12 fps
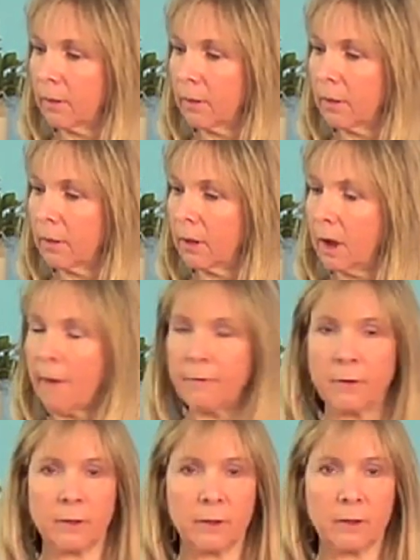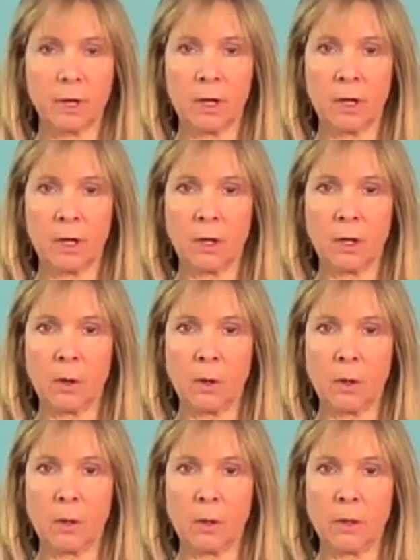often
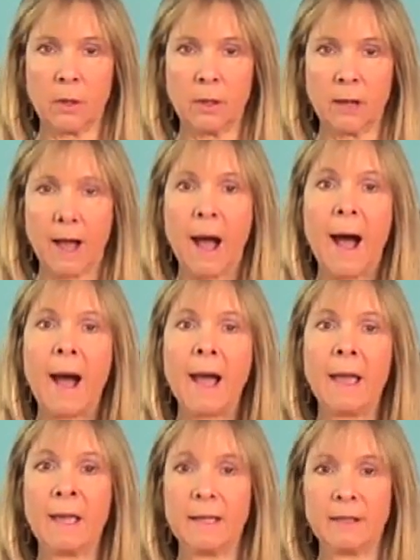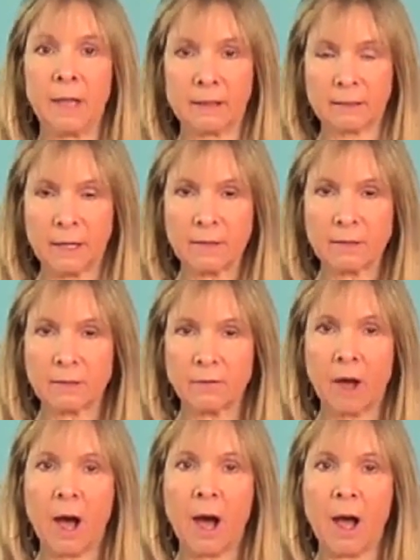the I, that sense of
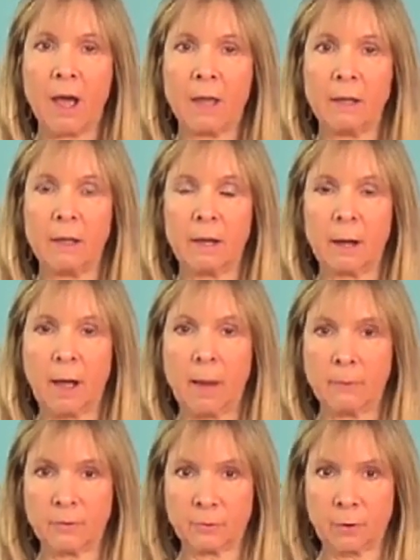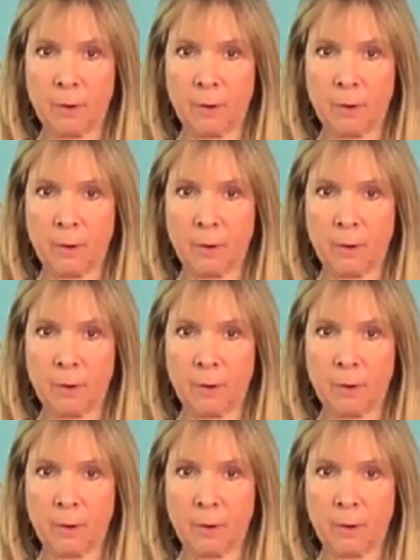I comes from the